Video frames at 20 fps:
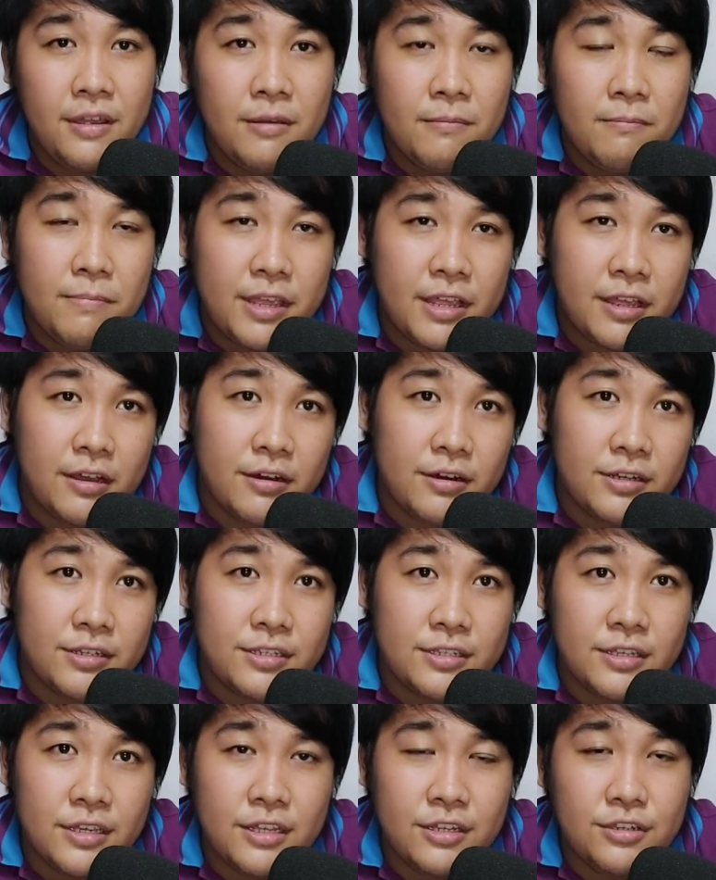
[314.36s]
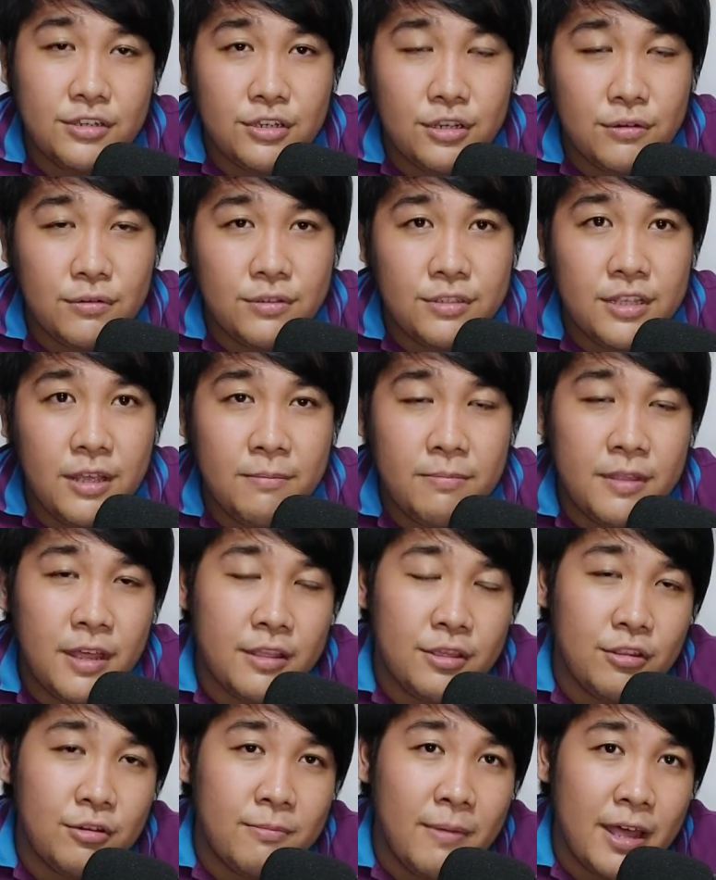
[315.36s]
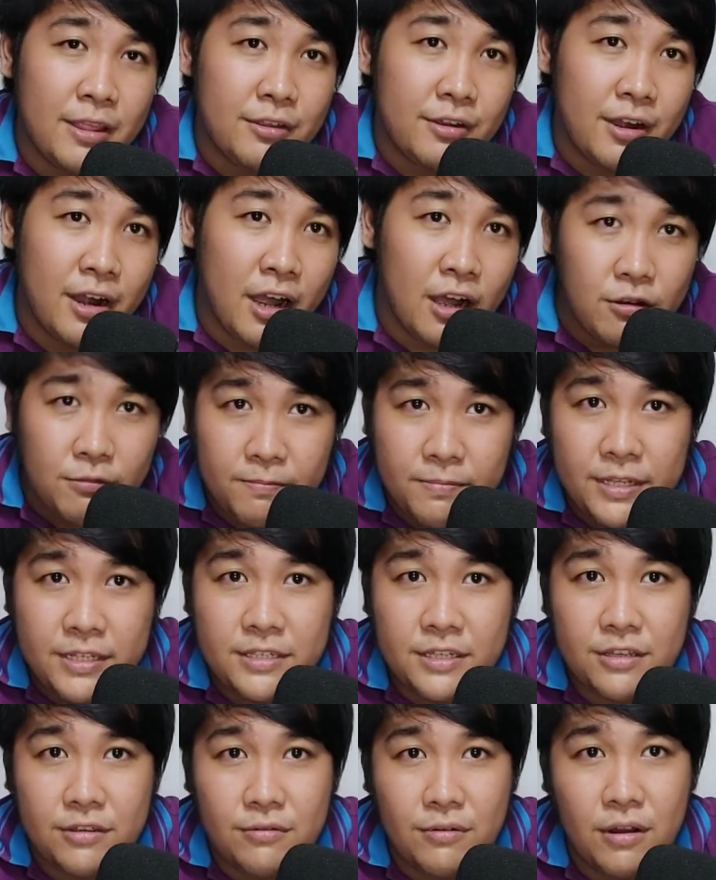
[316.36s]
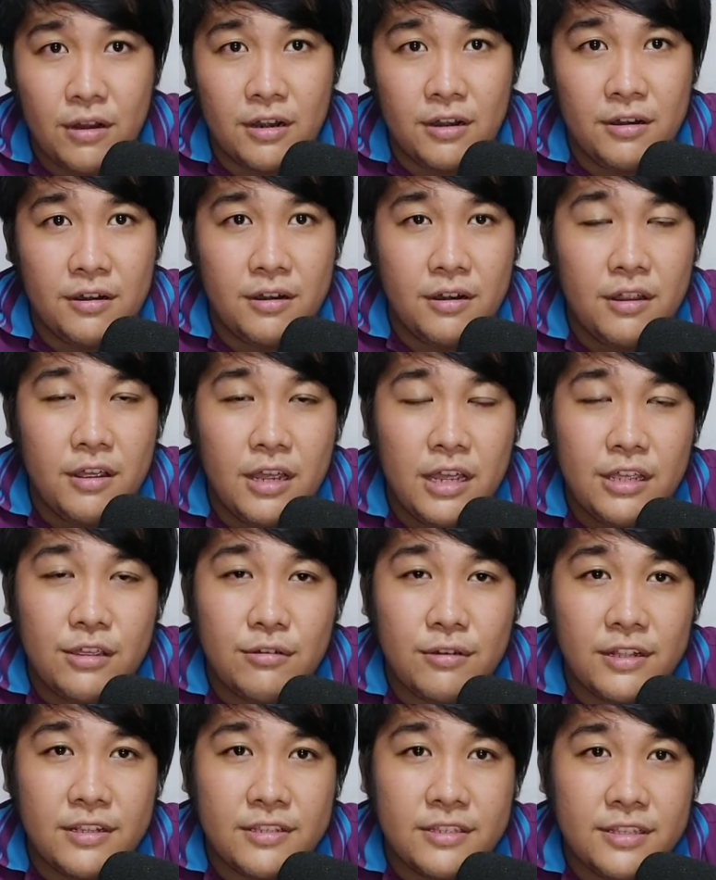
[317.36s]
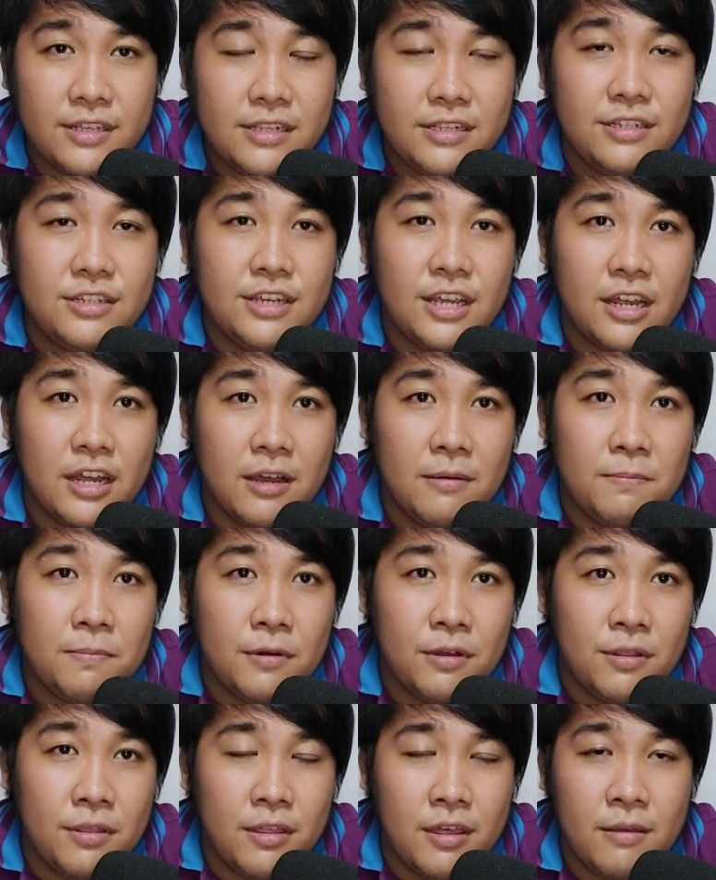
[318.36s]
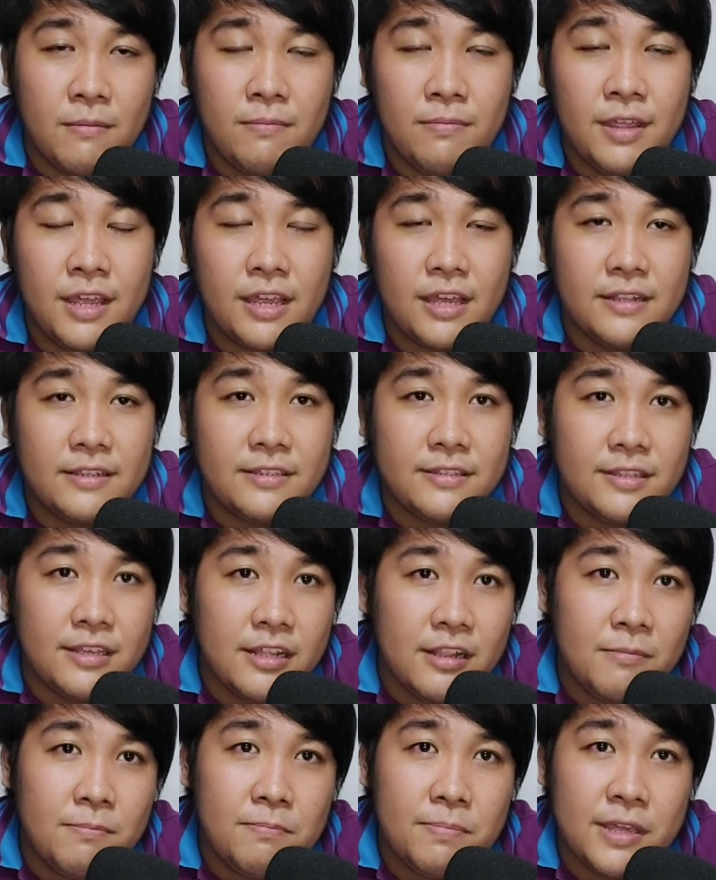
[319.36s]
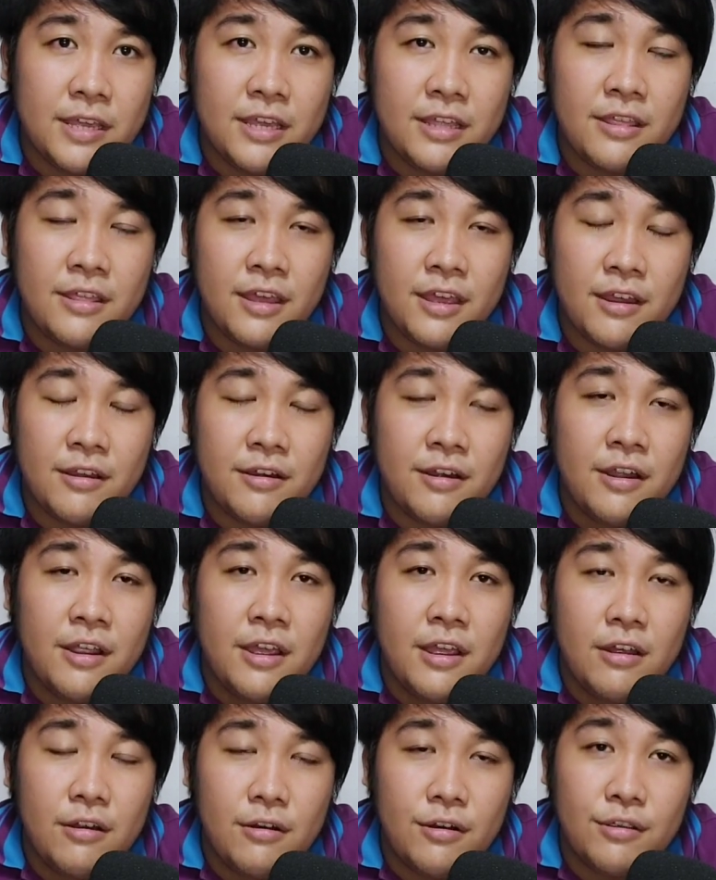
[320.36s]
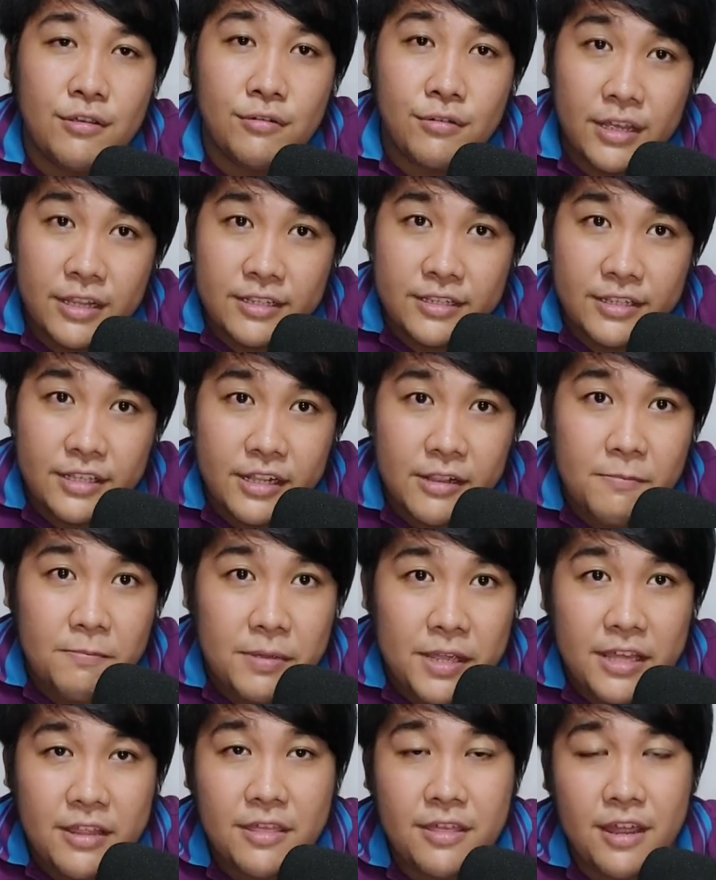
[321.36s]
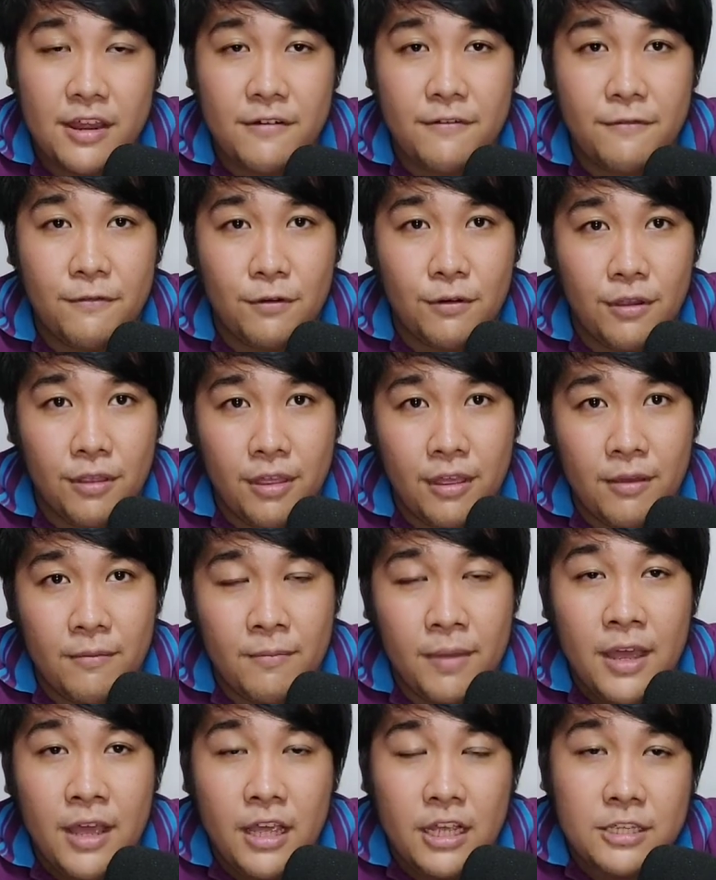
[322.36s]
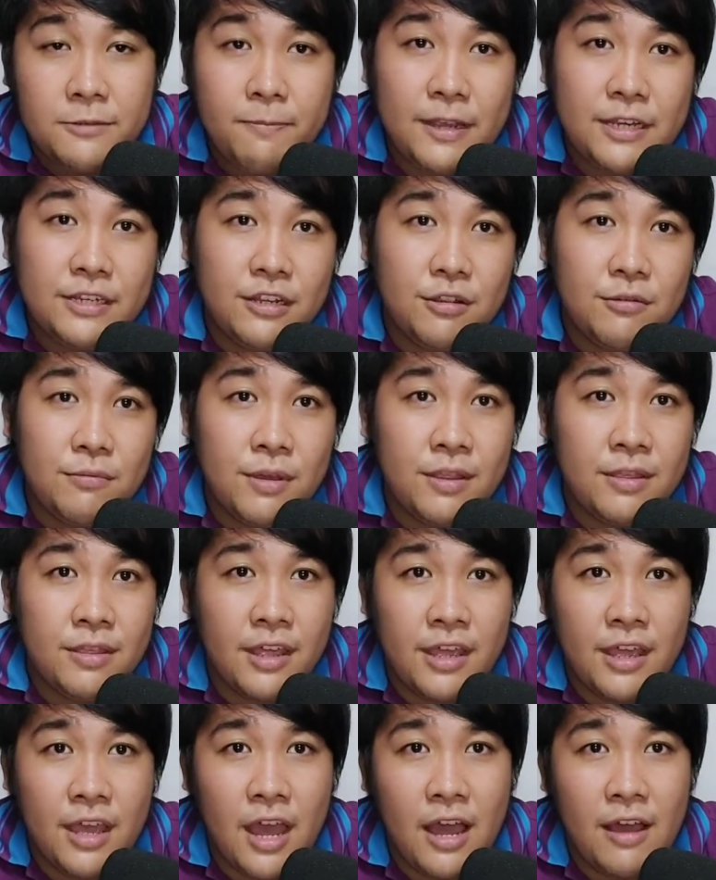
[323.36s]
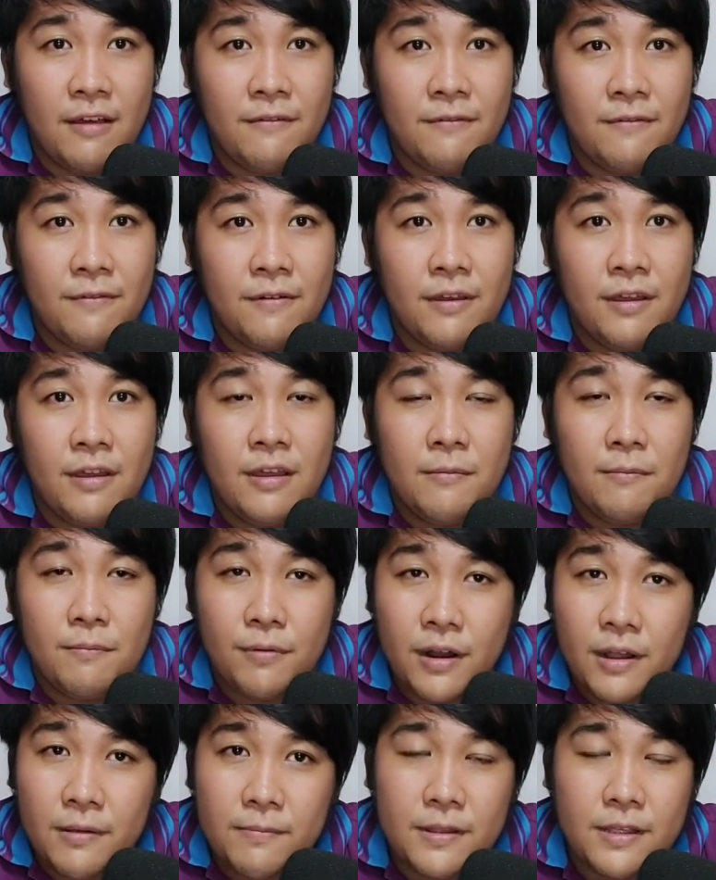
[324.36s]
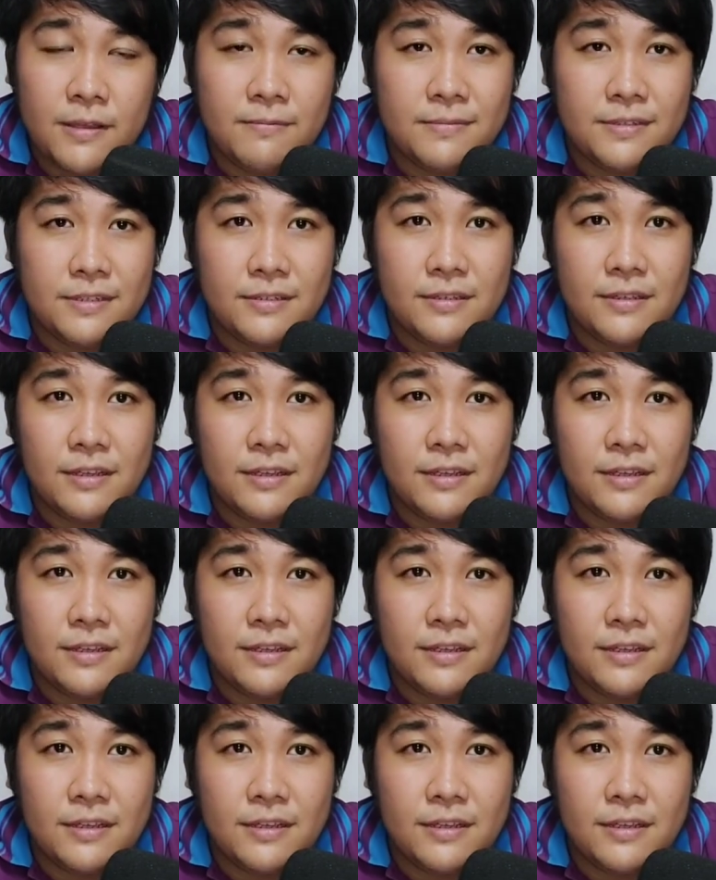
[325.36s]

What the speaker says: because it shows them that no matter how busy you are, you can still check up on them, they can still be there, or you can still be there for them, especially when they have problems.